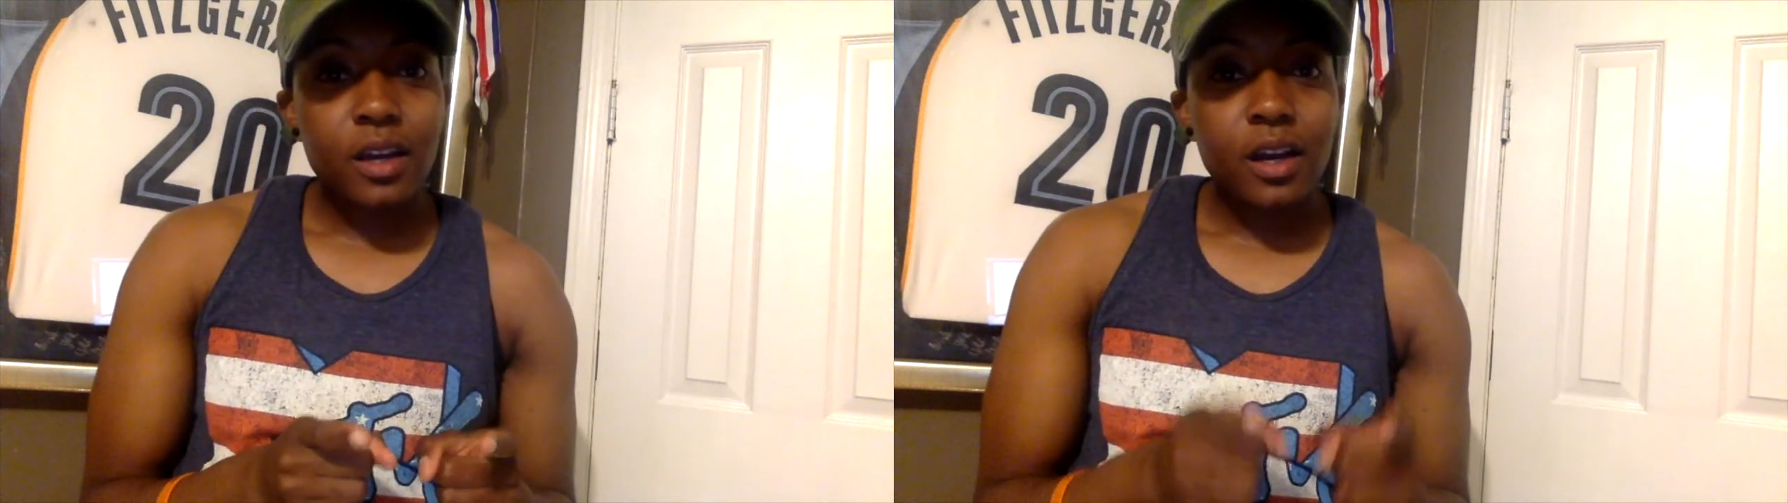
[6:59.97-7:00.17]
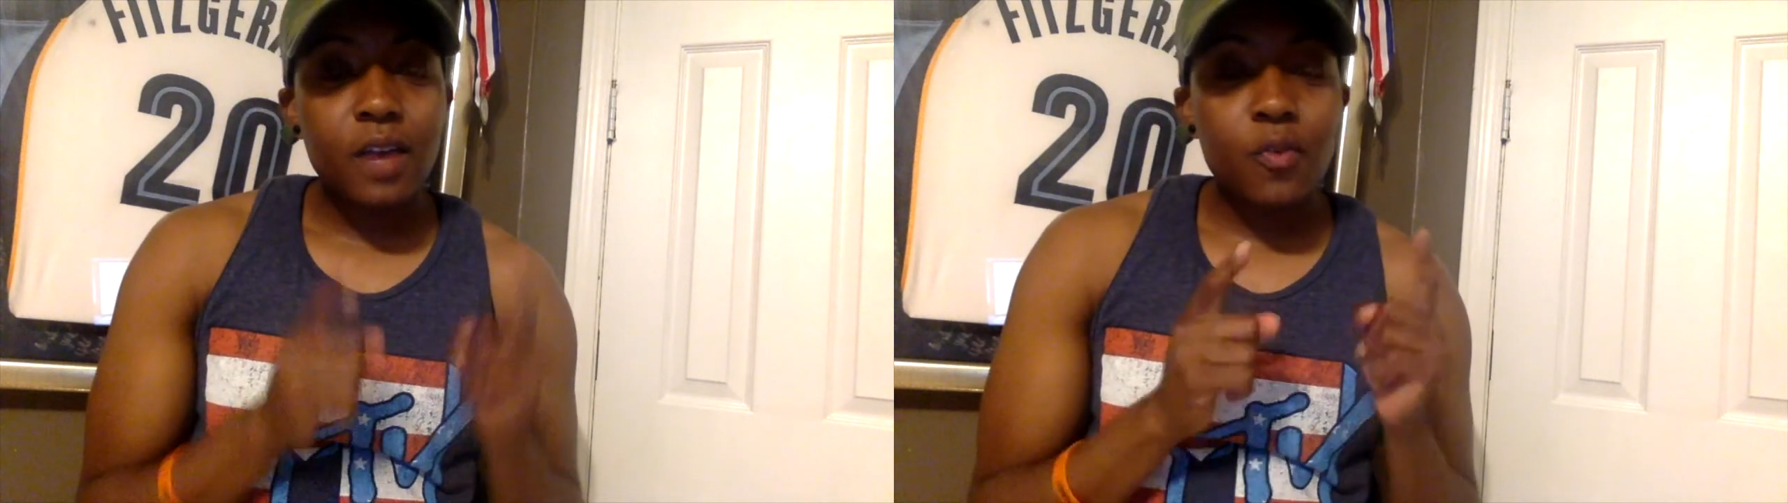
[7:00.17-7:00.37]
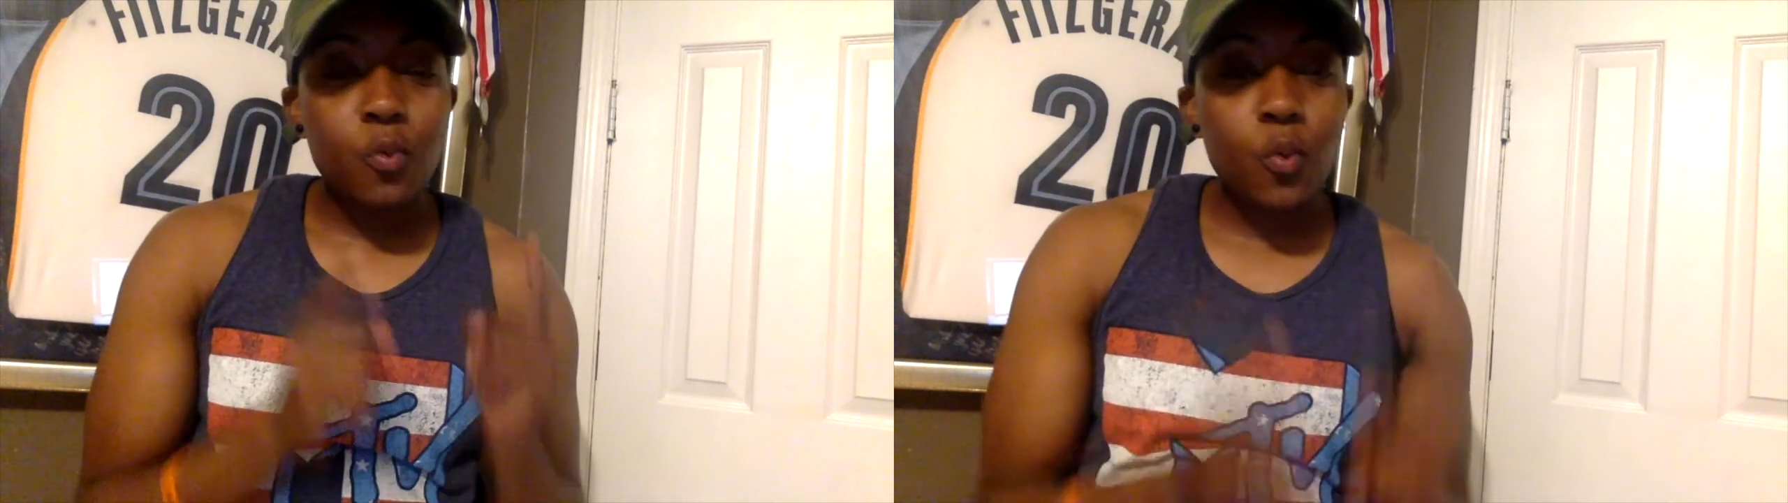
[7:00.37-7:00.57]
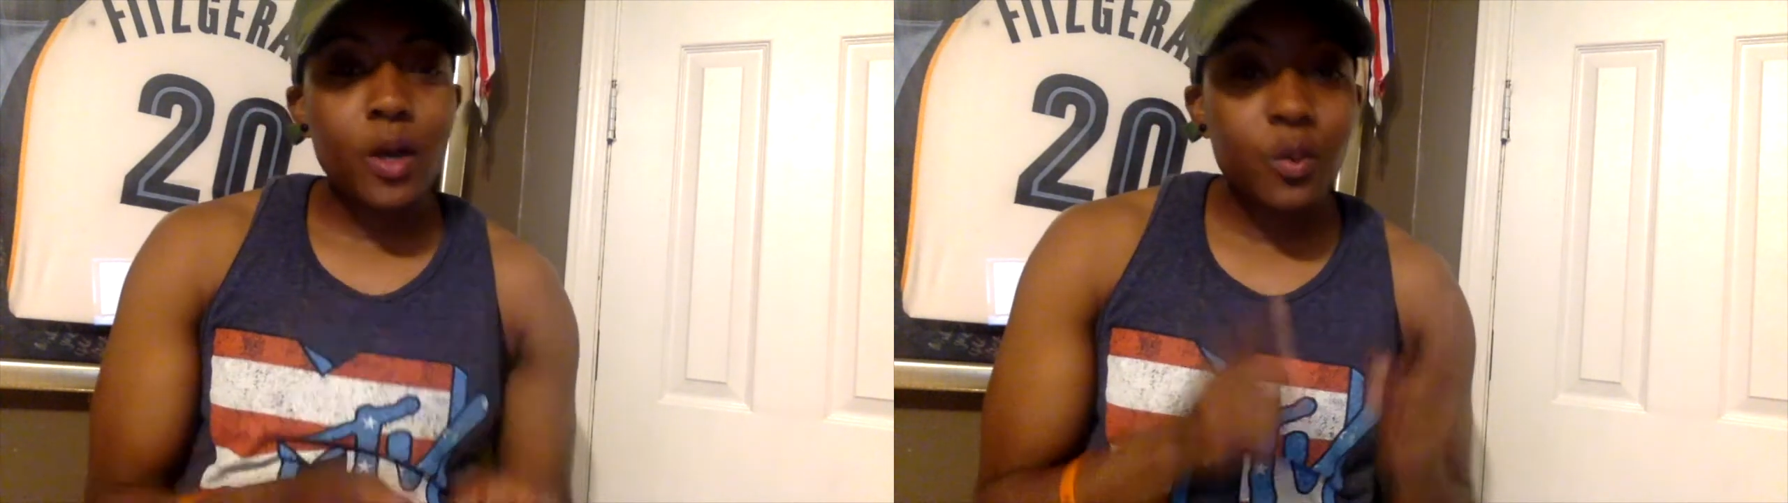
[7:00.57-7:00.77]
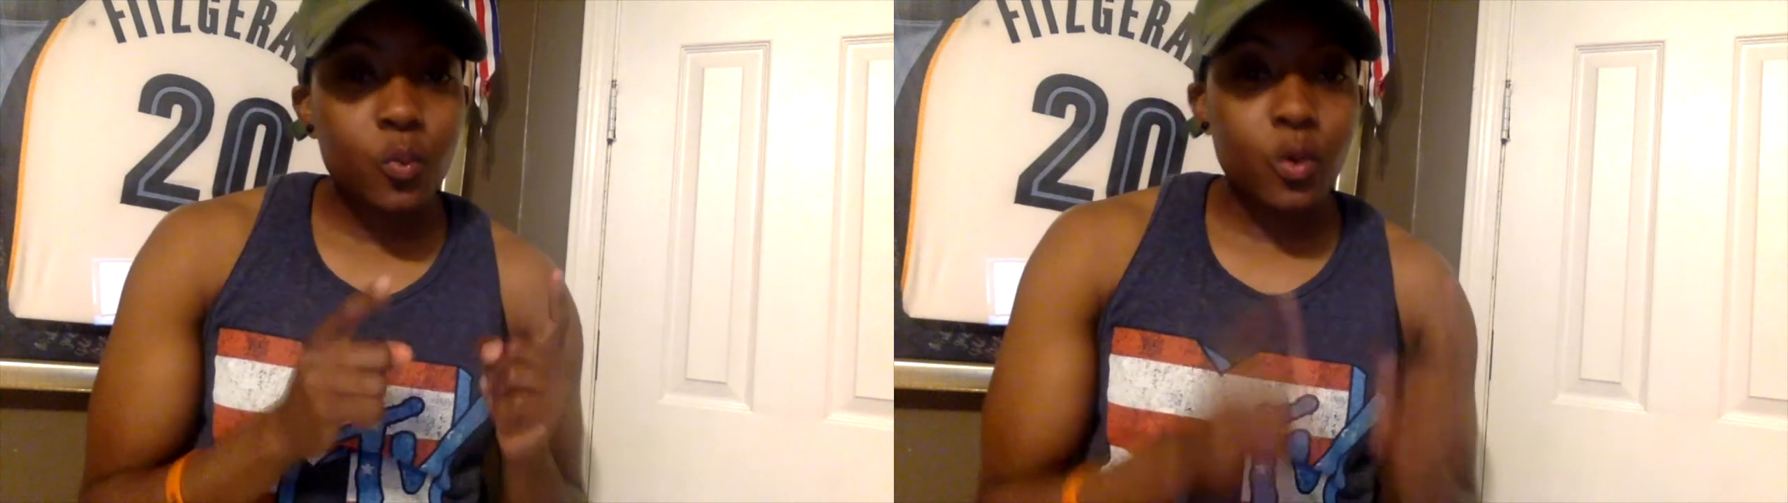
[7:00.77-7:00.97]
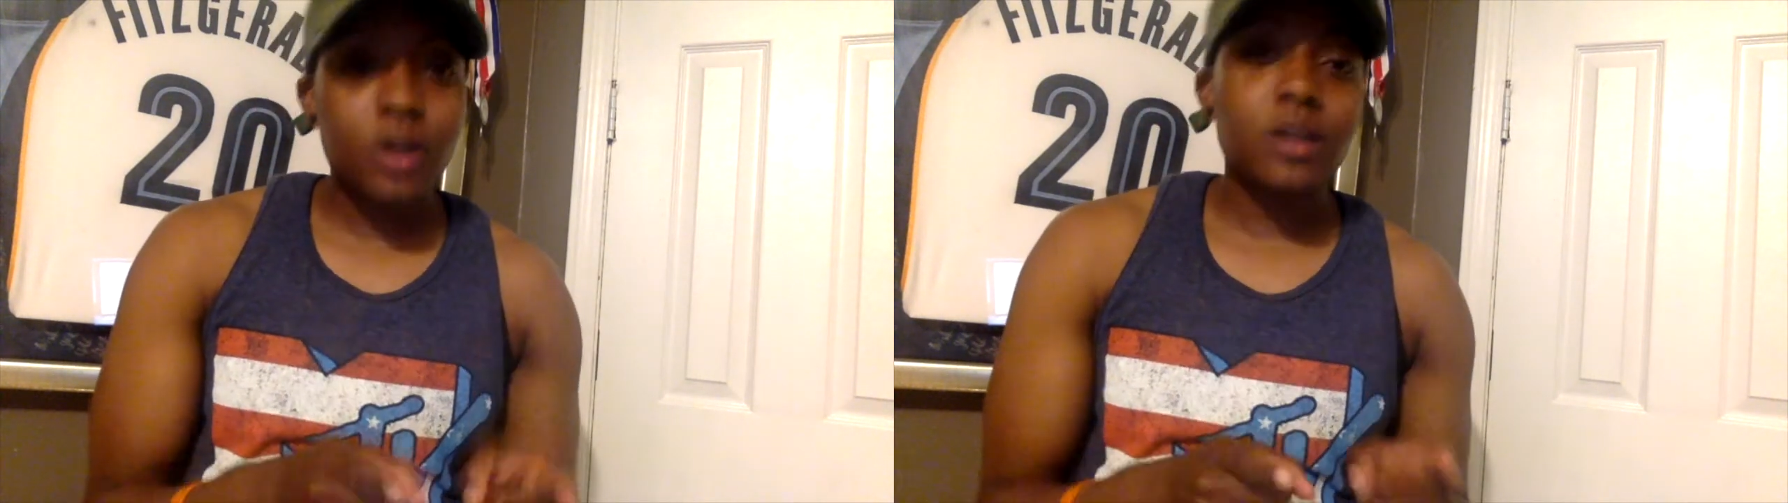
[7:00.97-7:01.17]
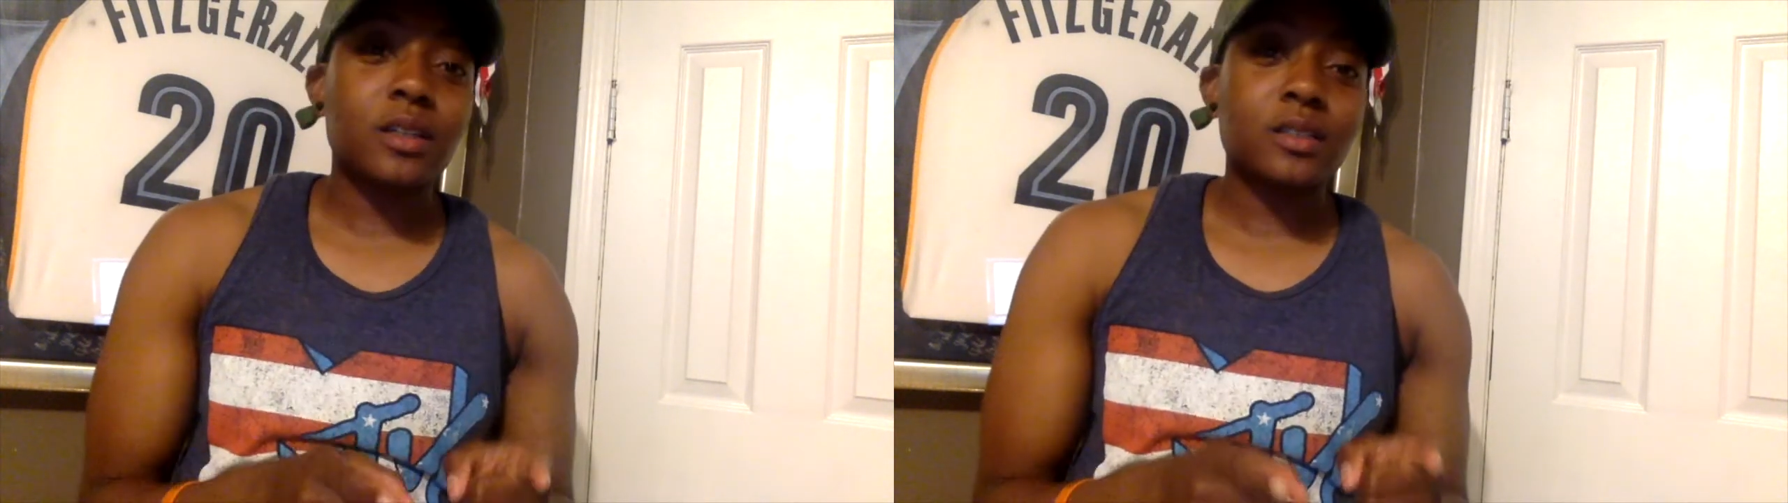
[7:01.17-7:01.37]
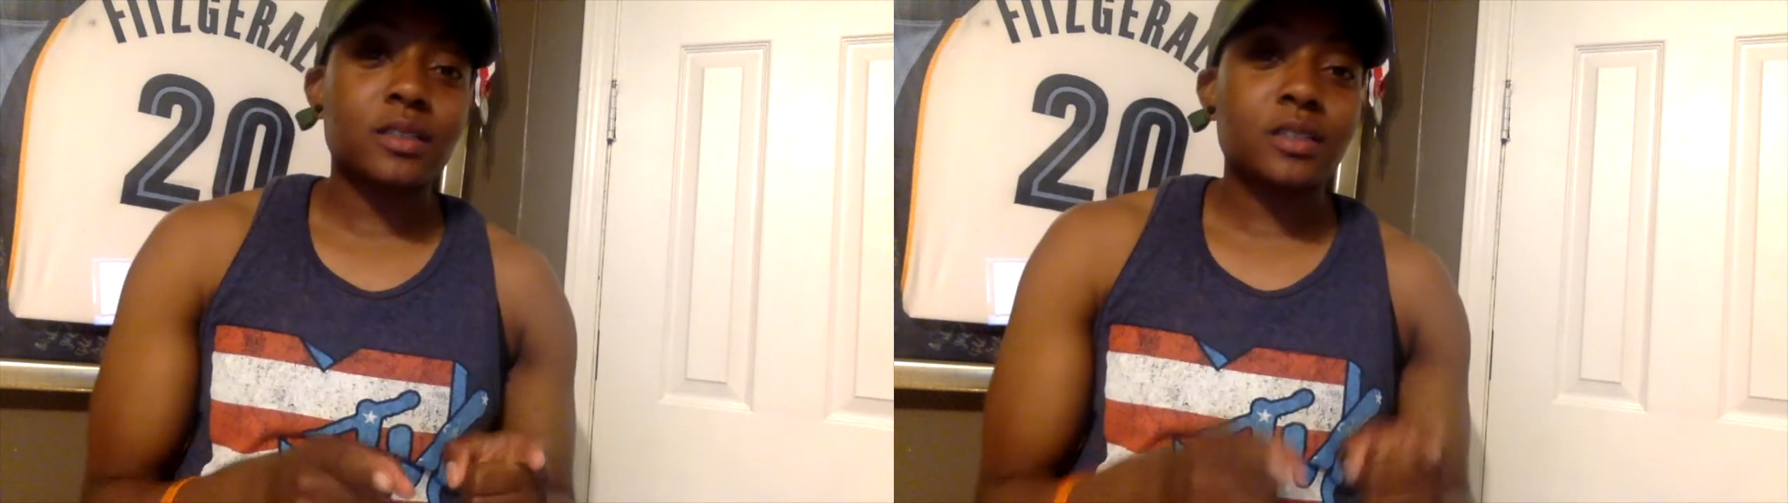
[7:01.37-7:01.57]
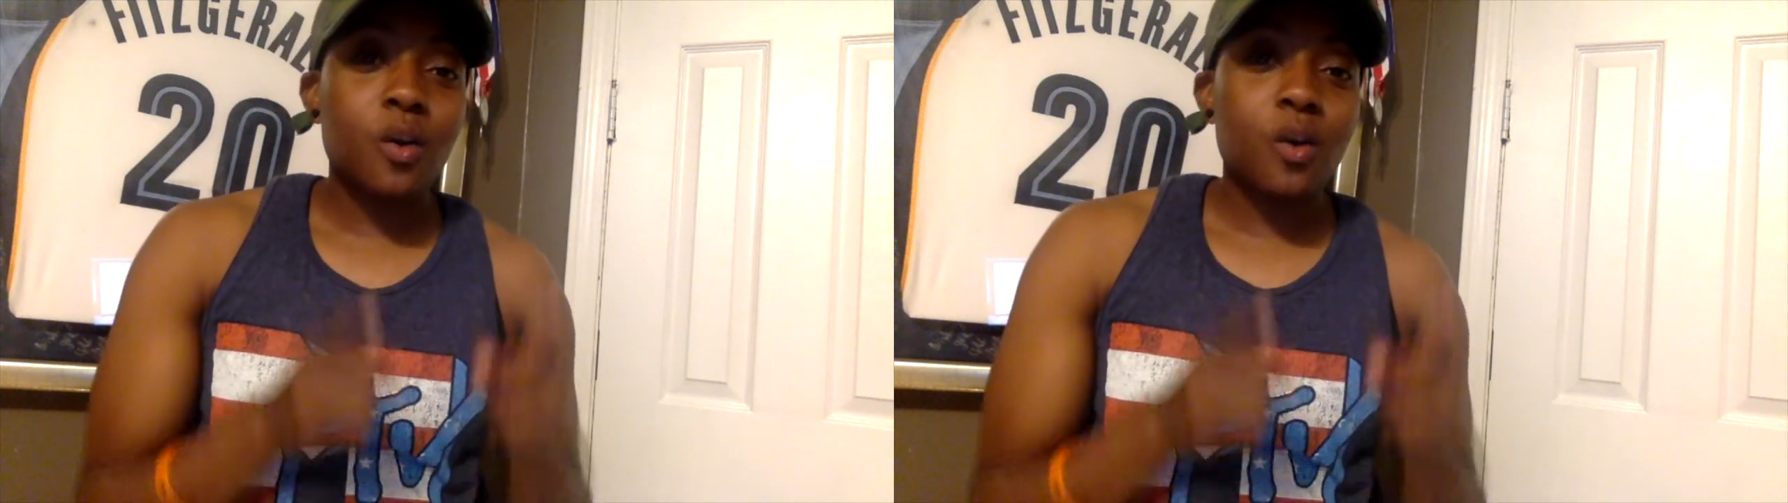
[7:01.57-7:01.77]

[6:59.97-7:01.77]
of what it was